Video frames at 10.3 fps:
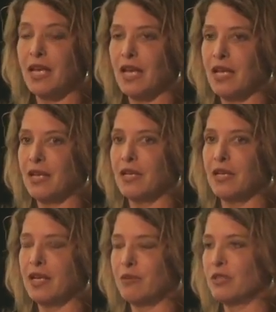
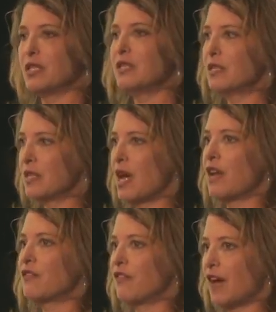And it was into
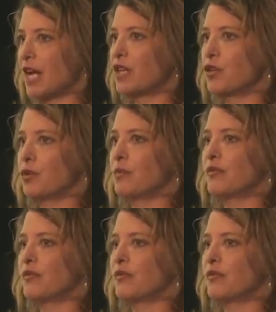that vacuum